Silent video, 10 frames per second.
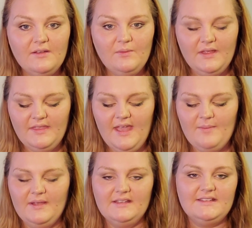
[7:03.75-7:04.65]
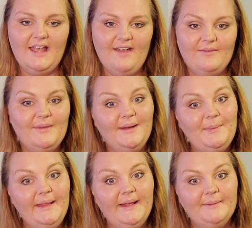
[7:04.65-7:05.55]
with yet because I haven't made a
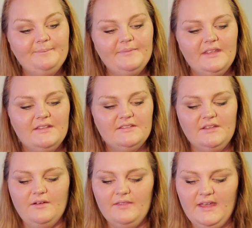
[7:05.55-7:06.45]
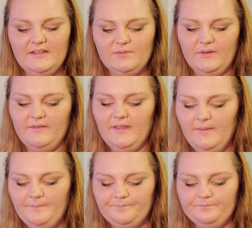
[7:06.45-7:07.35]
plan. So that is one of
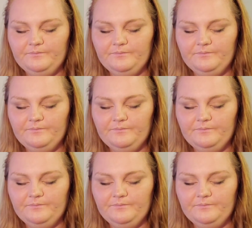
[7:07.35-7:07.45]
them.